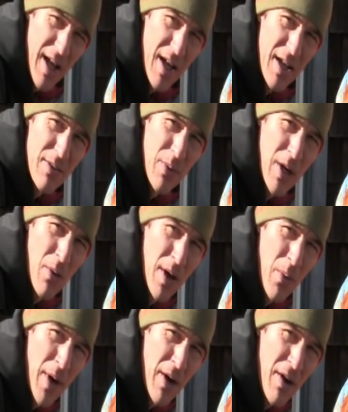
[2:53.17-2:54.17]
Uh, we don't
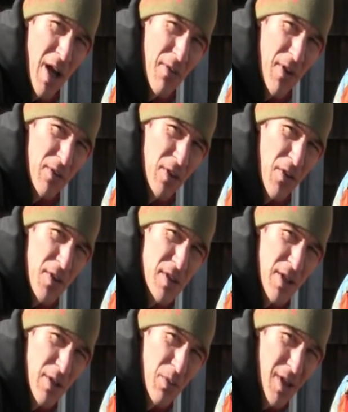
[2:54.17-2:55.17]
want to wear it off after all this
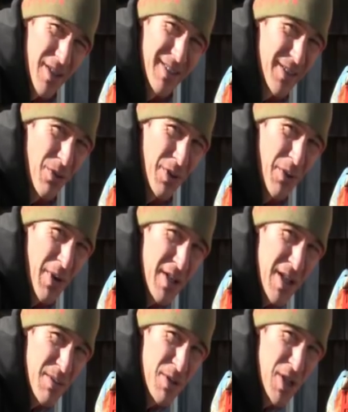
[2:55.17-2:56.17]
hard work. Don't really want to take the